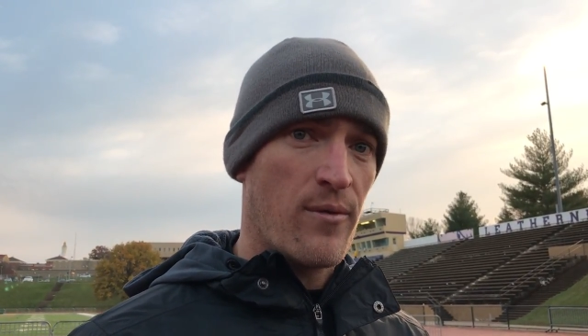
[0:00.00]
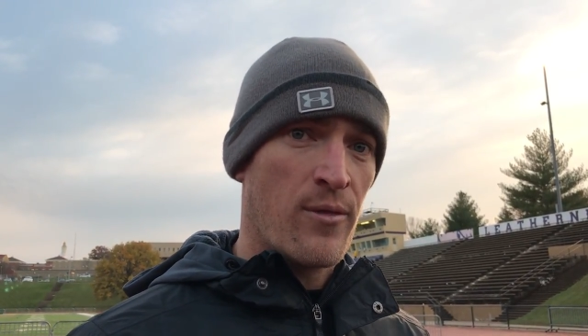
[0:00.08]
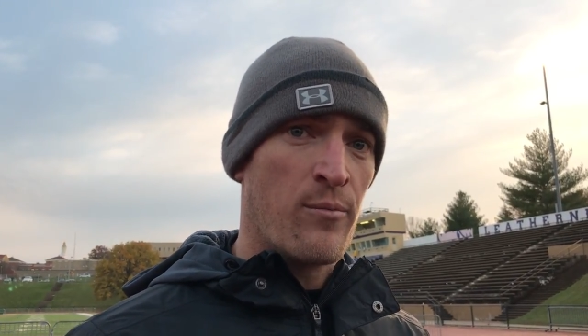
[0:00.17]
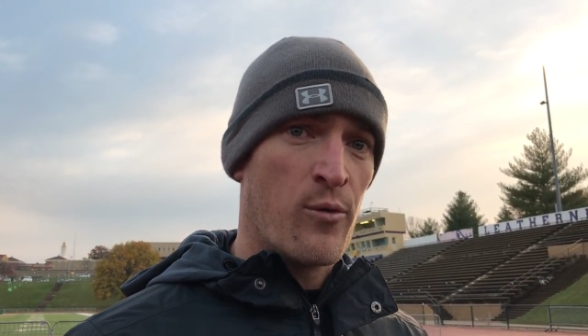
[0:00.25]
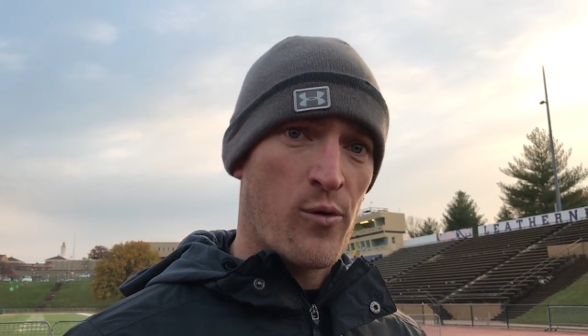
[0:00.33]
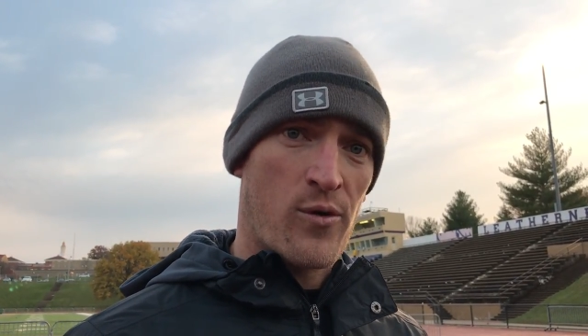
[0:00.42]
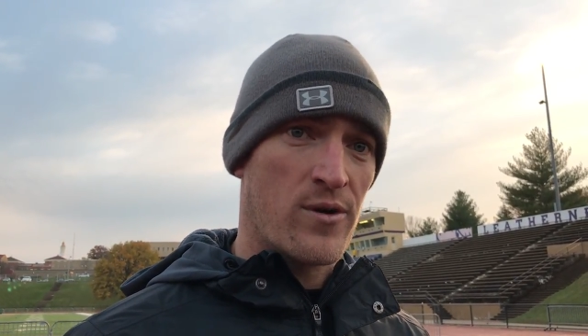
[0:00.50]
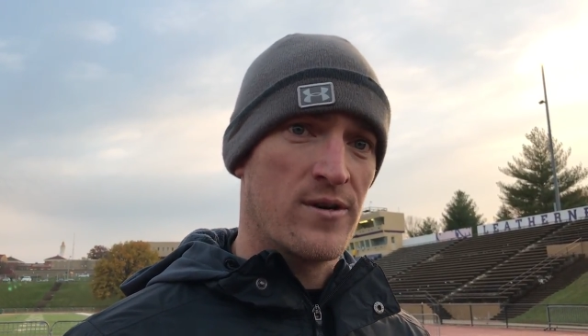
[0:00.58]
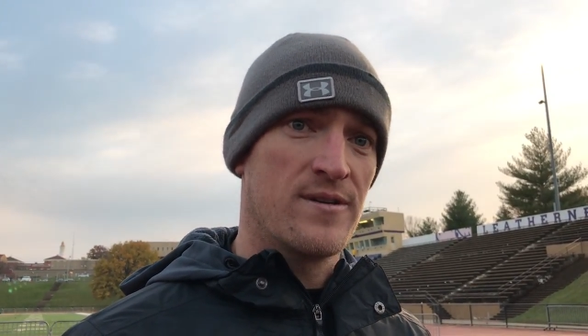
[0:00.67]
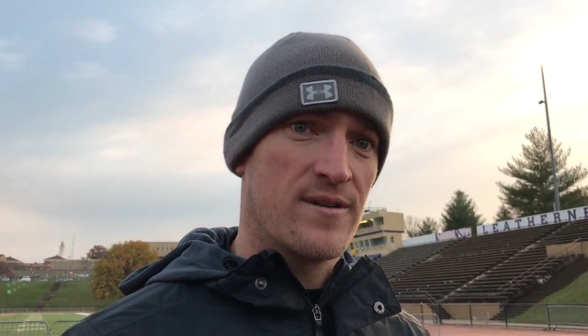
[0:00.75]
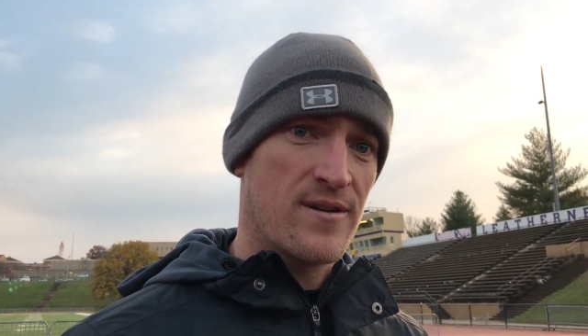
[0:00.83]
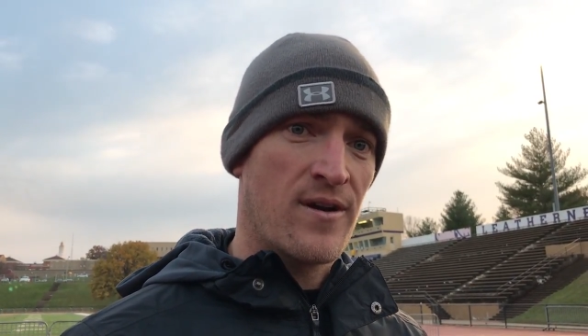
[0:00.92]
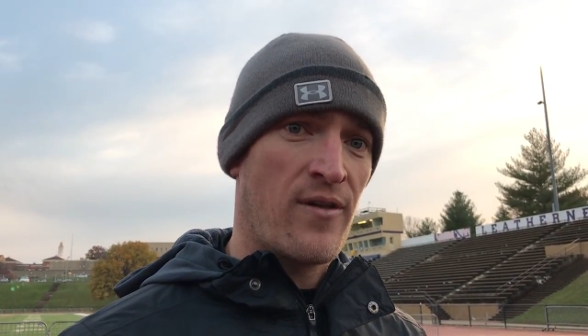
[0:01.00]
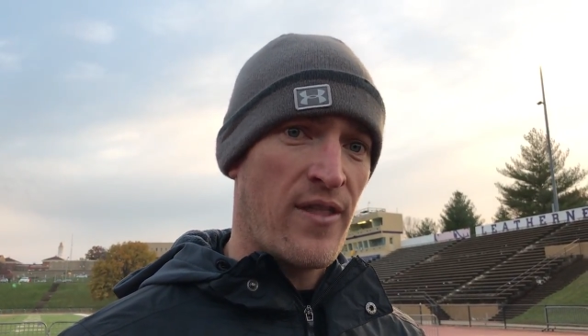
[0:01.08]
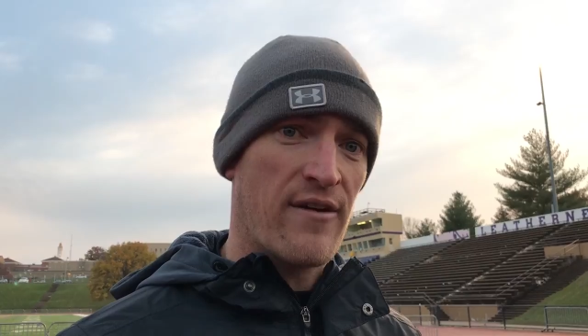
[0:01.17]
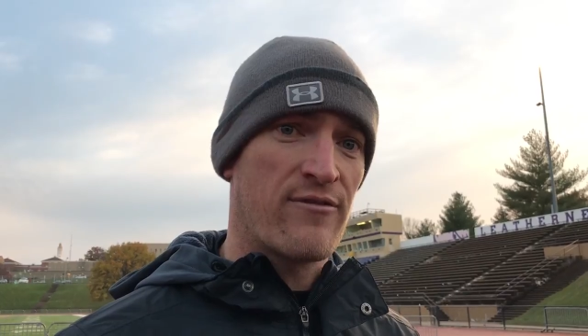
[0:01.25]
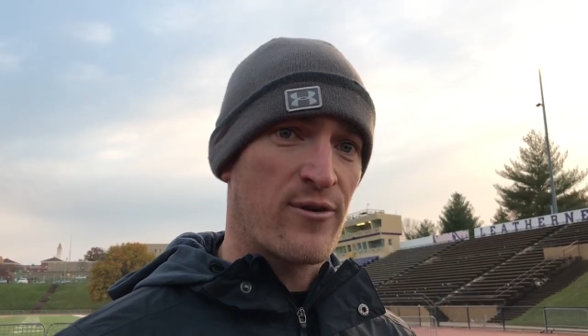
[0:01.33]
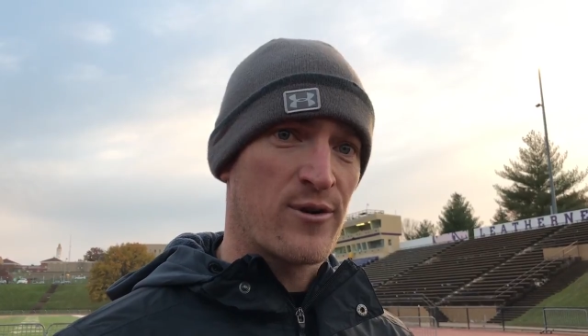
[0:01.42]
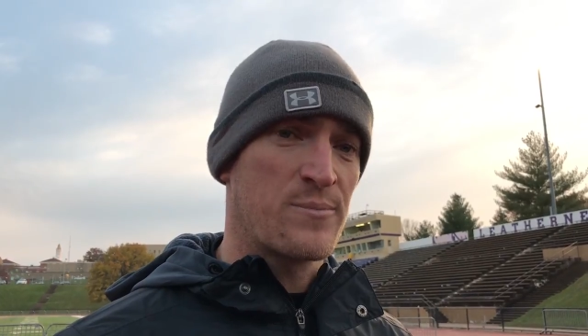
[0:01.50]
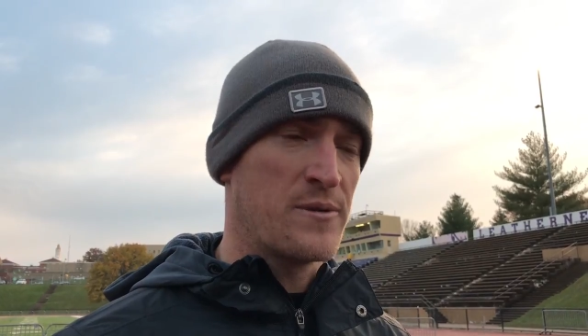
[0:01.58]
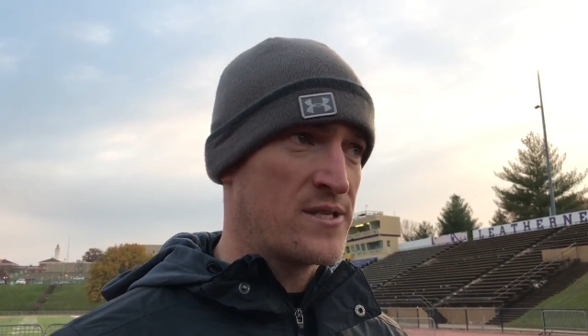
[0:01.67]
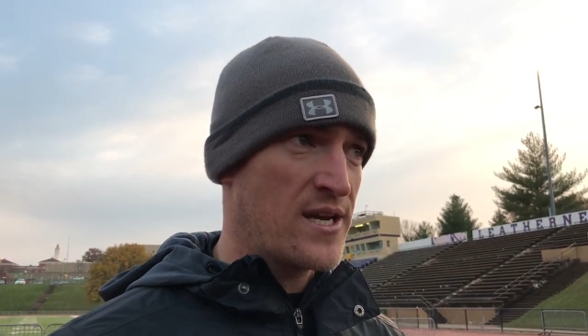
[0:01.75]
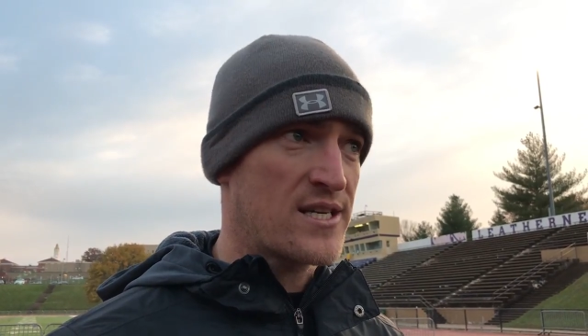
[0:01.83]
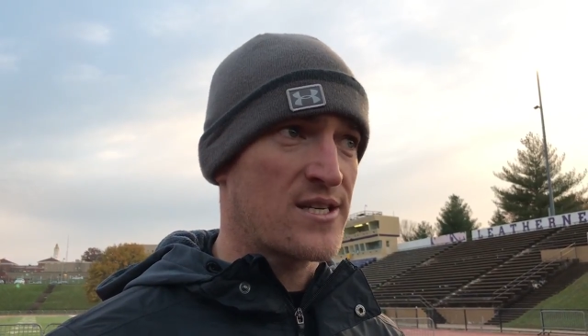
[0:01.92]
the board on that first
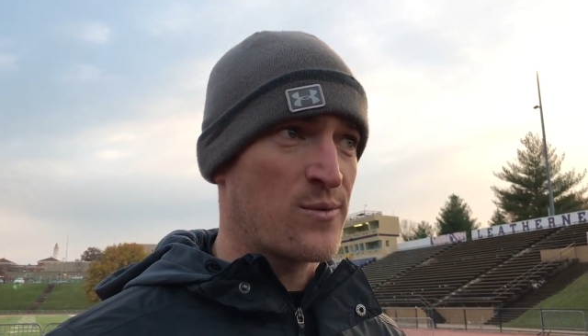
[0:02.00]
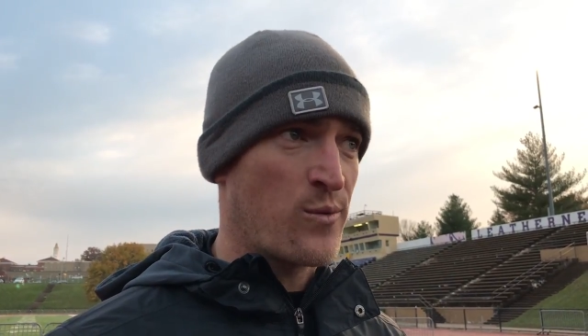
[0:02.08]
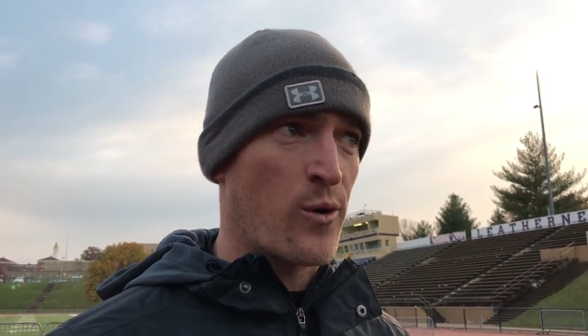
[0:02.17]
possession